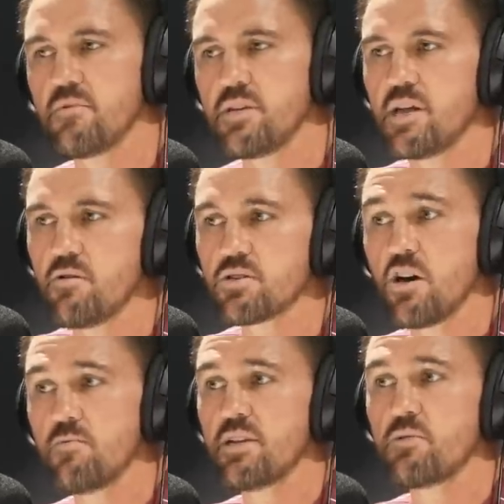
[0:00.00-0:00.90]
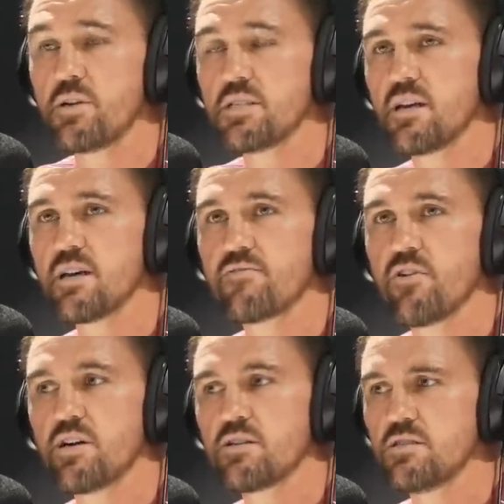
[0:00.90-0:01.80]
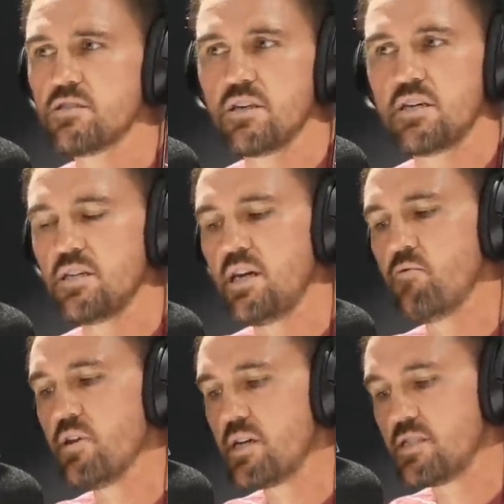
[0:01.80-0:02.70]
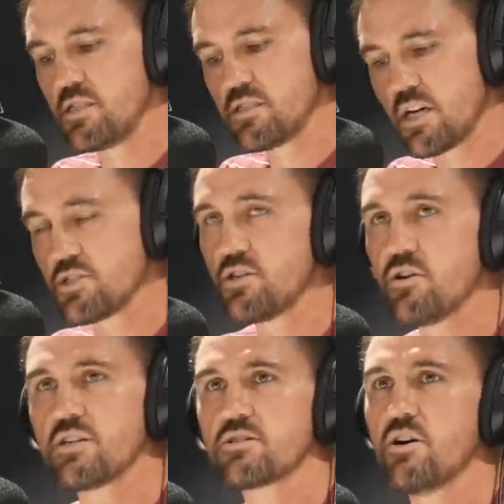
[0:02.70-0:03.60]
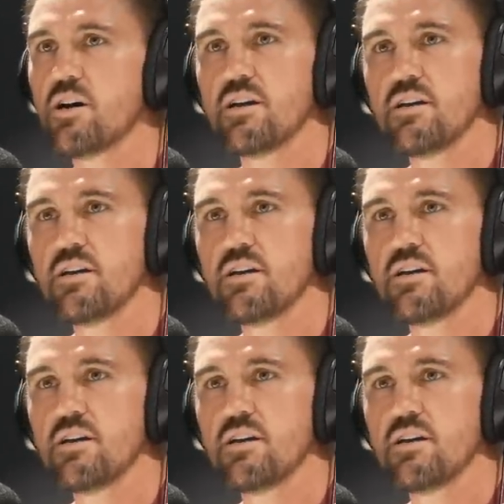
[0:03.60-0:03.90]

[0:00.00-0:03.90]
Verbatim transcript: you know, I was hoping that he'd win his last fight because he, he really is. He's such a nice guy.